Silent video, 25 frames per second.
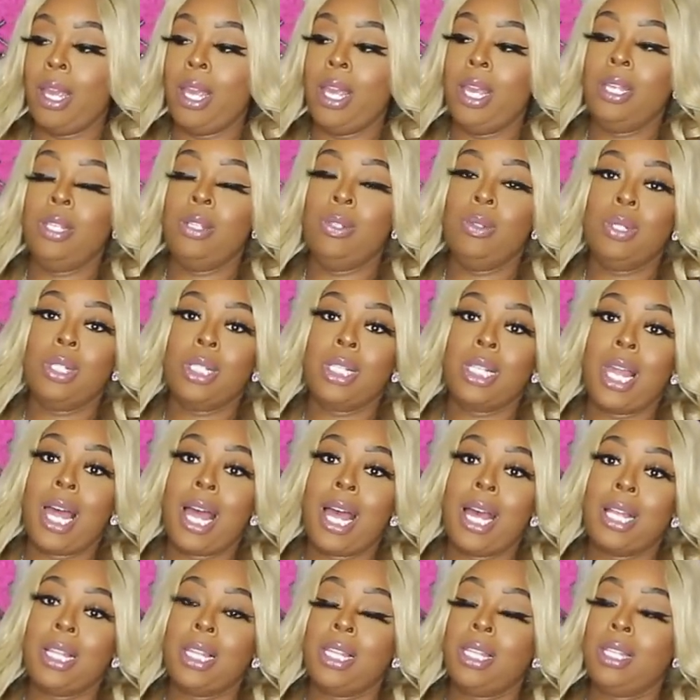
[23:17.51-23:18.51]
and you
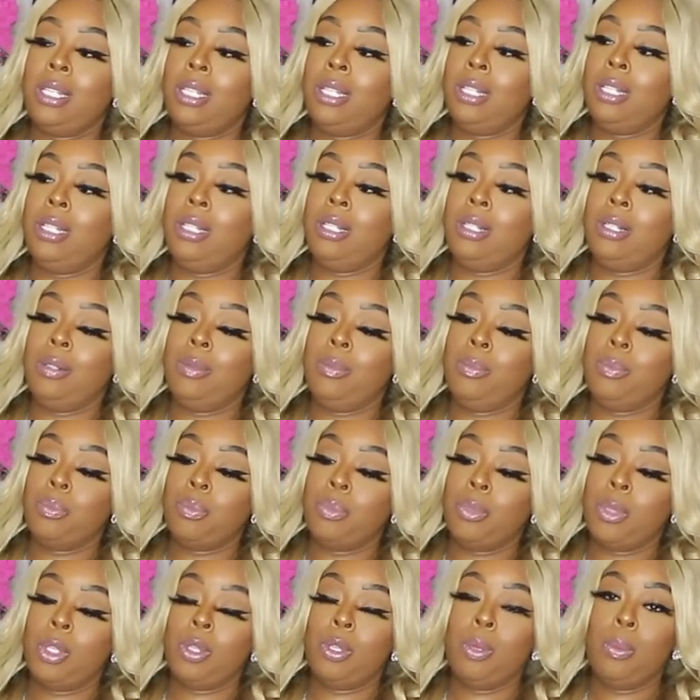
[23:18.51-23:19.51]
slide the um
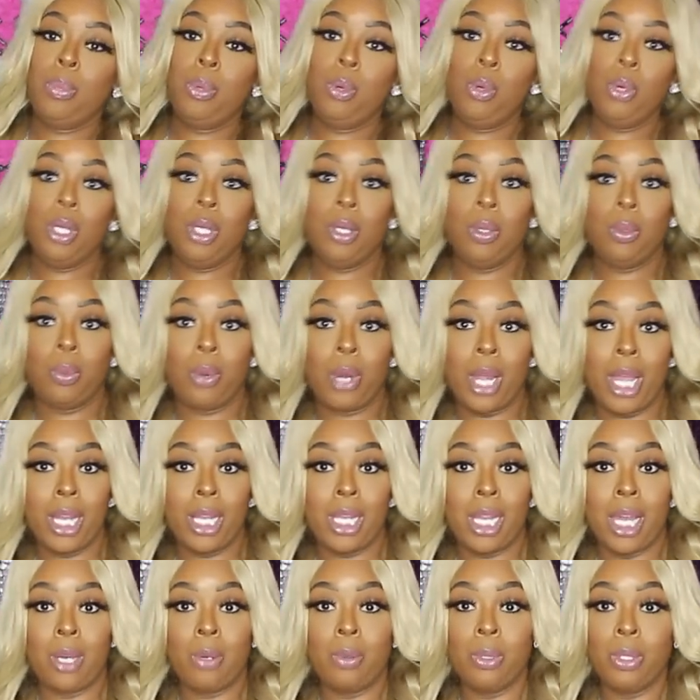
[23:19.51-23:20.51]
the pulling
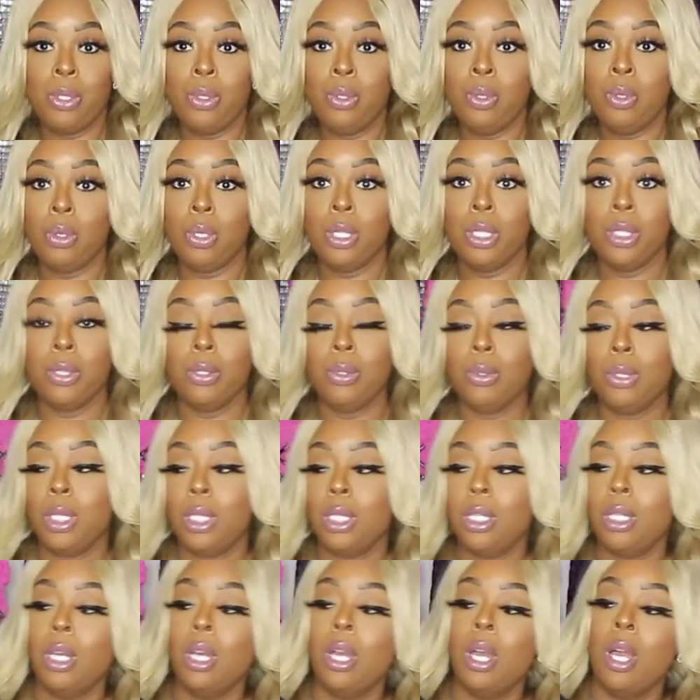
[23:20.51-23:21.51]
rack like when you're going through
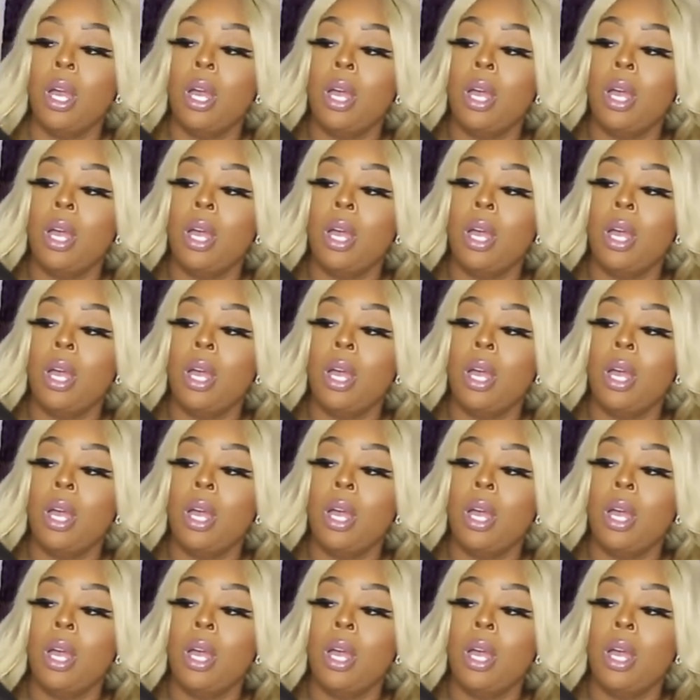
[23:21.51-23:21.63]
the